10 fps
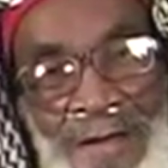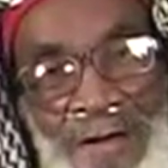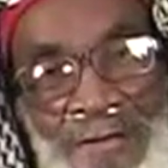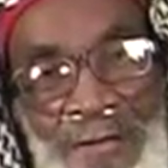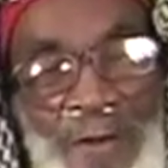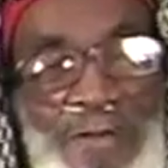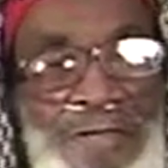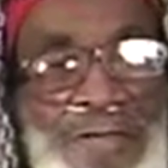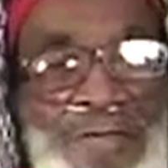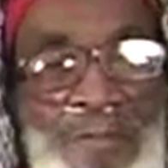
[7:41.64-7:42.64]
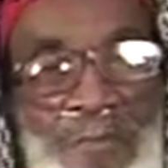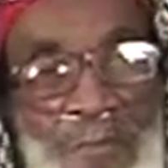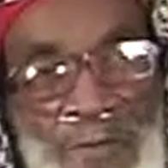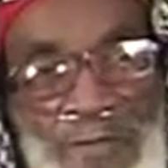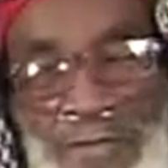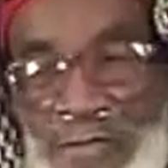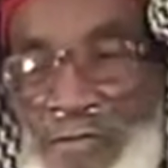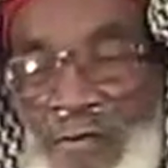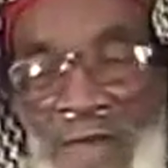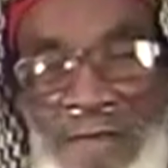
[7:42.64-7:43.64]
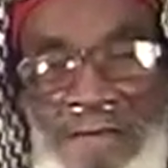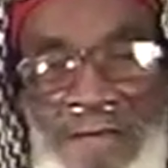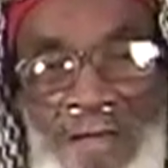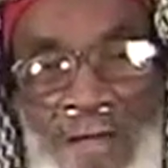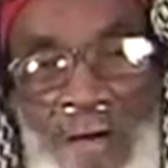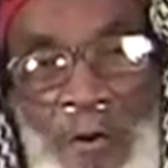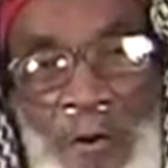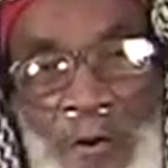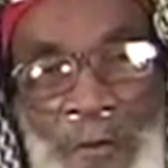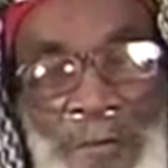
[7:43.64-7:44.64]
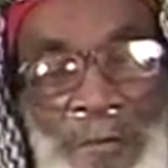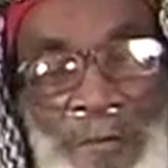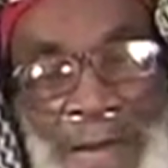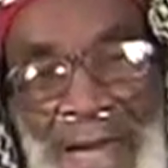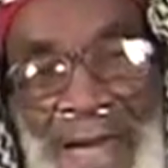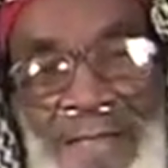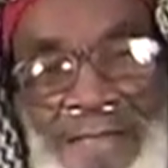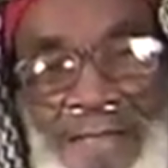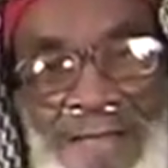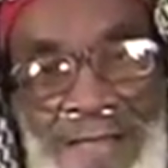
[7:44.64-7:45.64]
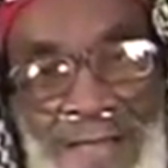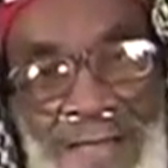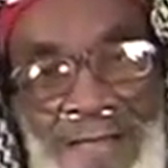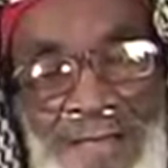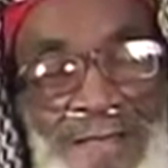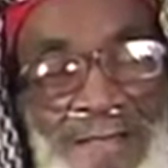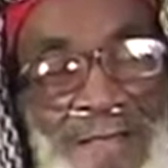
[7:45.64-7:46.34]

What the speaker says: for what this crazy man did. This